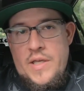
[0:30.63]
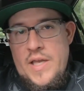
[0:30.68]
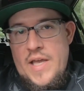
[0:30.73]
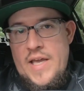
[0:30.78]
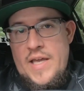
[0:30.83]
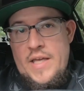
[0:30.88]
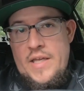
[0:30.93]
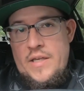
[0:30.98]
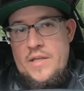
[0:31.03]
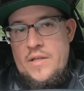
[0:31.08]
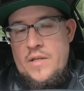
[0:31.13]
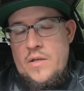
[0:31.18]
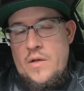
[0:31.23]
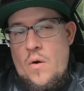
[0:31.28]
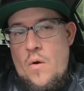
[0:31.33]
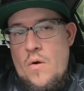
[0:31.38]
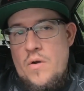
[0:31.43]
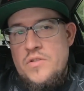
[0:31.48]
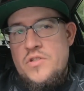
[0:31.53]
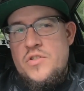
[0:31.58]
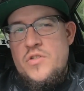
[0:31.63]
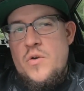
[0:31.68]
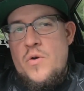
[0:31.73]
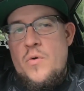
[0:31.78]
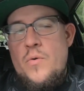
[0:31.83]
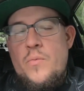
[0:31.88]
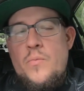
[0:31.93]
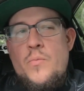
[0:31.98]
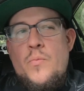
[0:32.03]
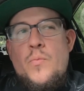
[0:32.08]
And
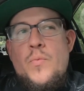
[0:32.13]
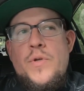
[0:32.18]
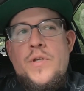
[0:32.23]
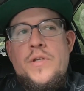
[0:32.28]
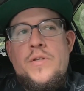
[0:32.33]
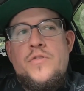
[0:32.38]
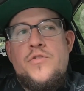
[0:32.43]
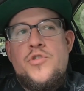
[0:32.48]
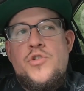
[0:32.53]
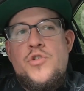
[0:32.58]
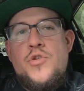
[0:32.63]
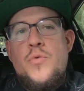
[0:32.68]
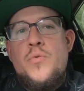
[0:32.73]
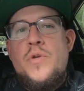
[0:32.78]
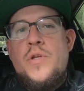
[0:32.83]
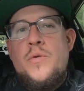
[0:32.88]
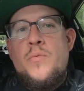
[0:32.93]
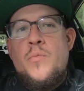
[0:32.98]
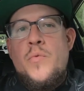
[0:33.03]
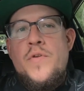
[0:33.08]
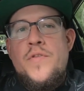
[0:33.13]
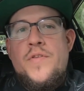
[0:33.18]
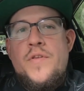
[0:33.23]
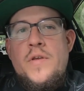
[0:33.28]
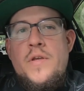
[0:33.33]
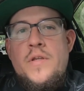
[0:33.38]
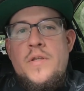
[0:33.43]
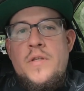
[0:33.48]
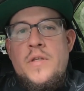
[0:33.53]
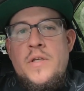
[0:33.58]
also, when shooting with
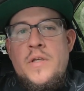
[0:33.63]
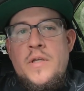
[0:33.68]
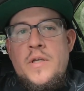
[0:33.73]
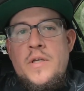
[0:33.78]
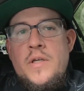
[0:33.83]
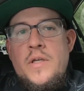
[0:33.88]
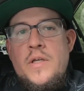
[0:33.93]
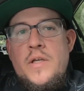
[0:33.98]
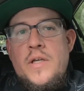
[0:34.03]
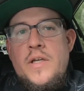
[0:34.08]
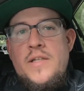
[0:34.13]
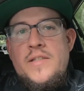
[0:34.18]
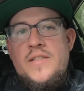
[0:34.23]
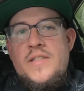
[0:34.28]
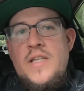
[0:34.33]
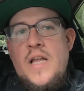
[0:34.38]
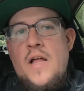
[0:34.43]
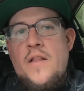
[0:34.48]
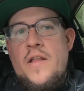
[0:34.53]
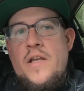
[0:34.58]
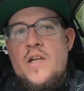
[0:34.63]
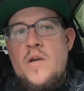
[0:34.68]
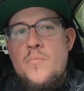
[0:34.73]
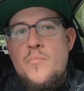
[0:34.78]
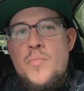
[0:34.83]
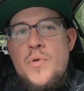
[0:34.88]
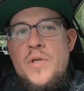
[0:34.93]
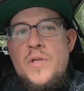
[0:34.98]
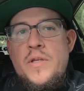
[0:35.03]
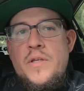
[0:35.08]
it, it's not like a
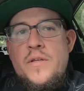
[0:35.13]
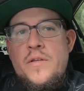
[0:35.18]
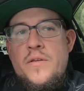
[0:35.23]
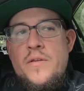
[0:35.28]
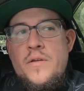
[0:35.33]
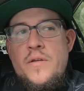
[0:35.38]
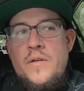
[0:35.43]
big,